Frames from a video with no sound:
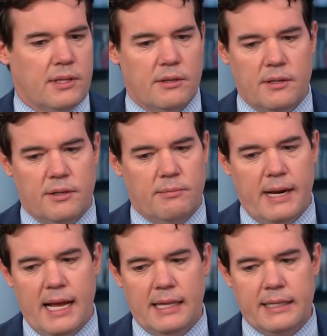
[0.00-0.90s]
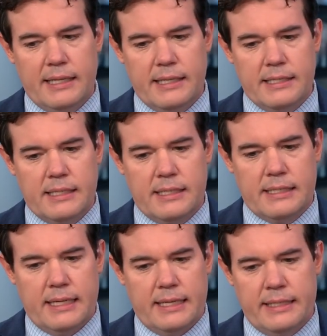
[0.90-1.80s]
But the, the reality is,
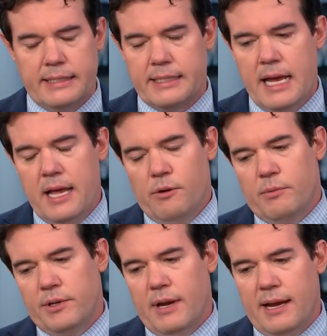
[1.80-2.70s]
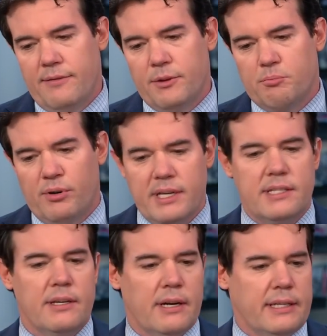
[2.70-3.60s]
is, is when you have the
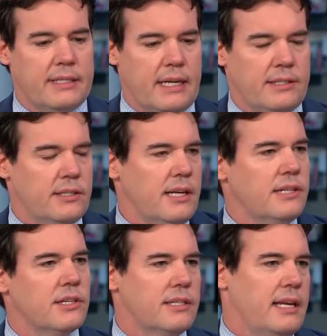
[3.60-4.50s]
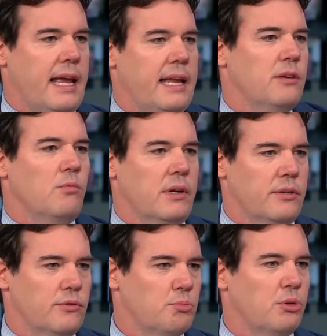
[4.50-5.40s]
President of the United States, it's not just
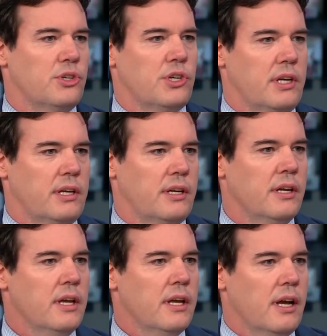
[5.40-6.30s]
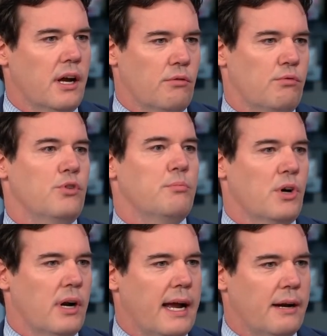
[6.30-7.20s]
anyone who's pushing a
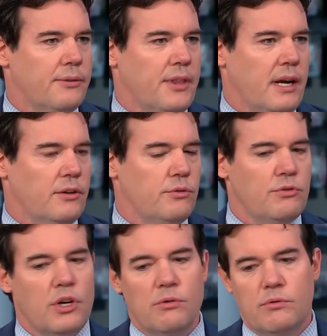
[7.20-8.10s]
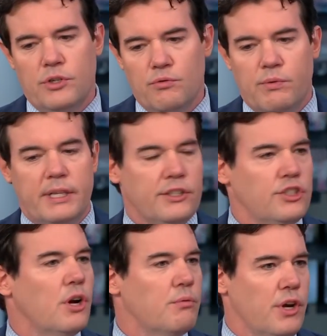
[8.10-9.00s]
rumor out there. You don't, you really
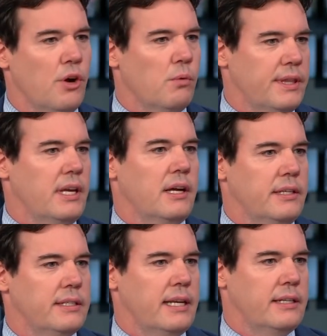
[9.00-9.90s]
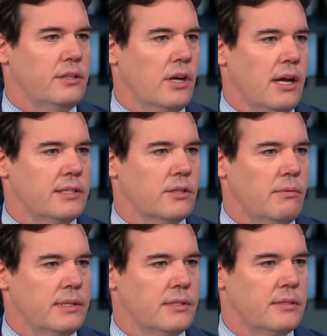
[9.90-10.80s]
don't know what the unintended
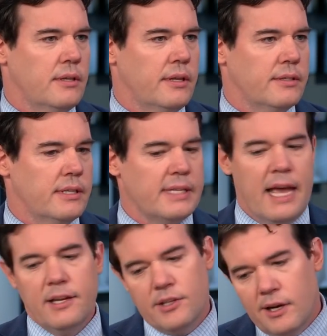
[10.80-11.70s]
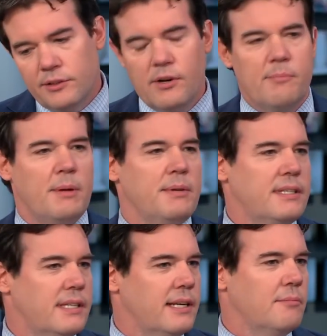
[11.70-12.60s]
consequences of this is. Donald Trump may be
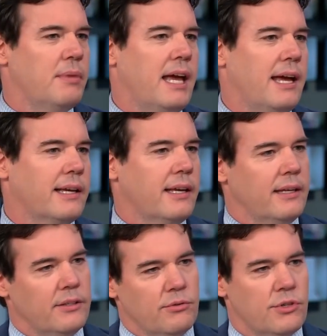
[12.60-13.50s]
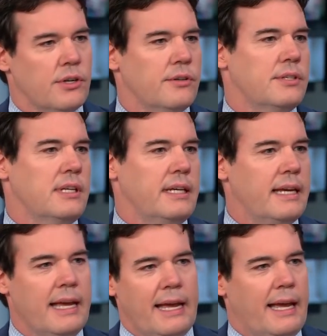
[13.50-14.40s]
sitting back in New
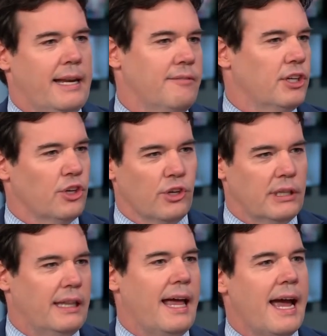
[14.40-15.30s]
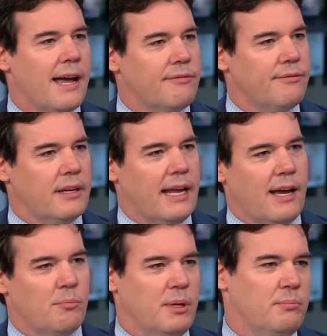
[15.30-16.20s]
Jersey and having a good laugh at
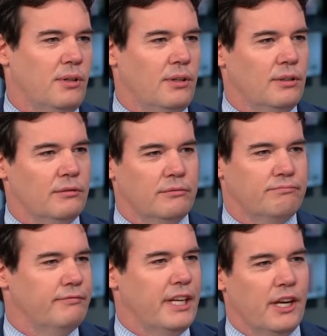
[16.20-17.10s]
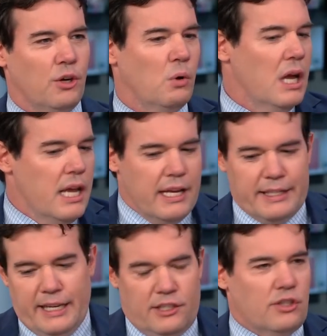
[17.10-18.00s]
how people, you know,
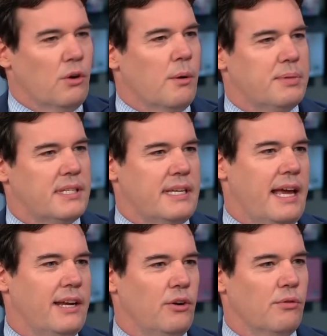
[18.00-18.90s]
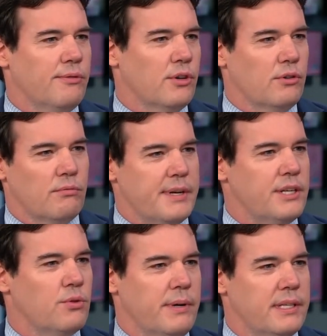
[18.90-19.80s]
get so upset over
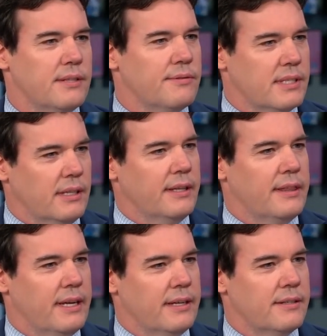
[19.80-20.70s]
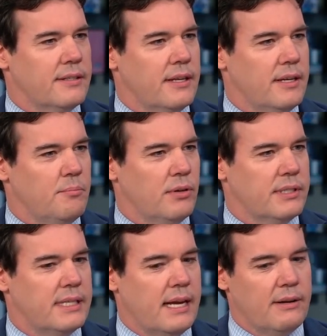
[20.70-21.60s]
retweets of silly things that he
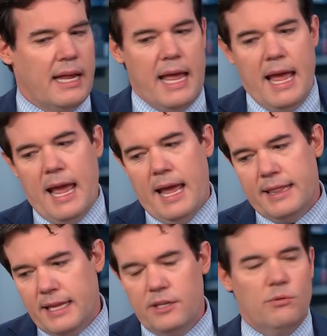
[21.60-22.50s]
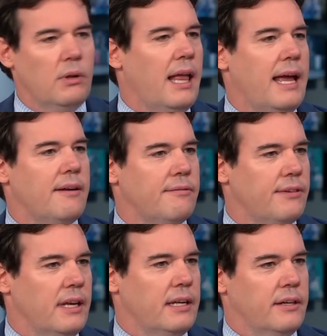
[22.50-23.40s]
puts out. And then you will
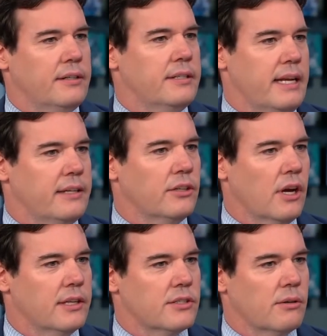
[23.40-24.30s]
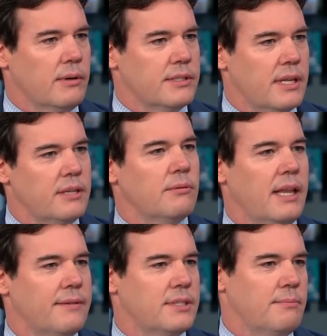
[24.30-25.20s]
have an unintended consequence. Then you
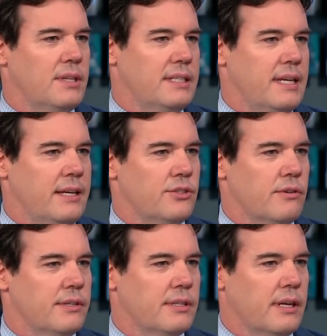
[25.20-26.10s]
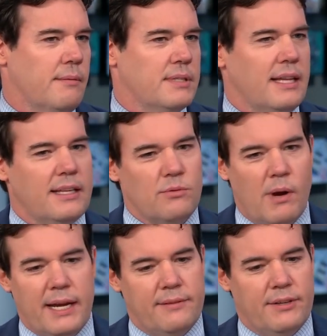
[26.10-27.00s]
will have something dangerous that comes out. And that's
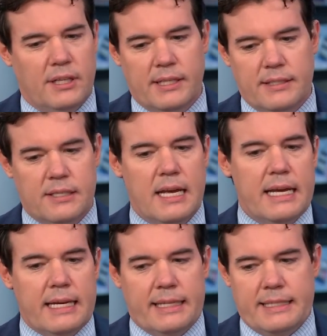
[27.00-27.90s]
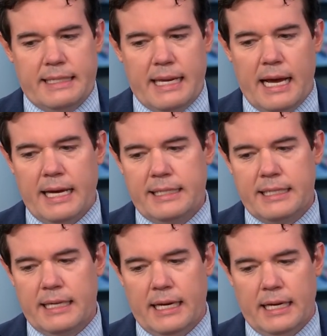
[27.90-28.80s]
why I feel like it's it's
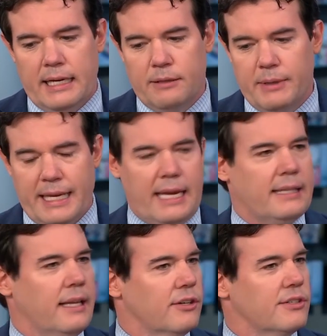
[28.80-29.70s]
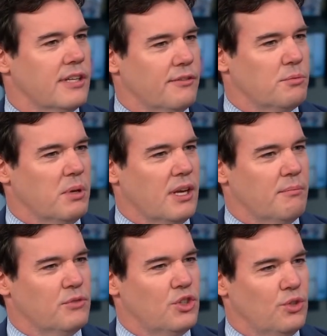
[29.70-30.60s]
not uh, we can't let ourselves
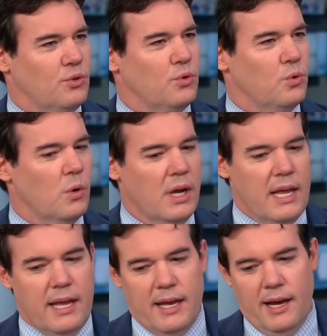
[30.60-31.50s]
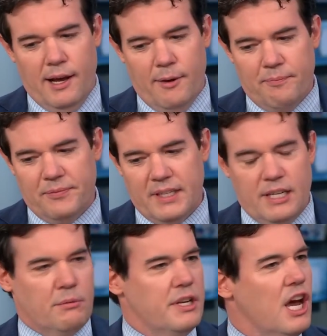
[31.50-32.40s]
become too um,
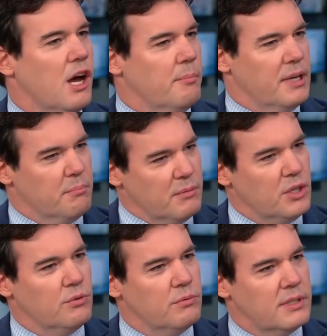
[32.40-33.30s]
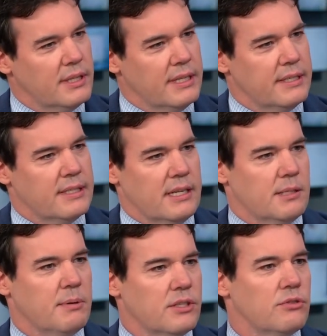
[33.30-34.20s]
you know numb and immune to these
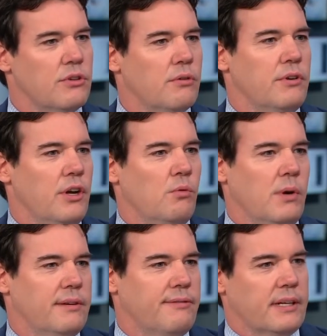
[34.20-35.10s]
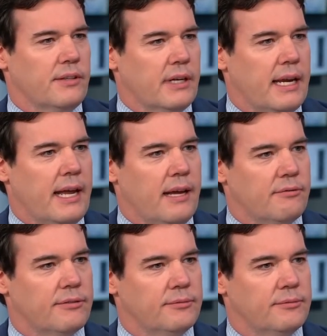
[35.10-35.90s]
things because you don't know what effect they're going to have.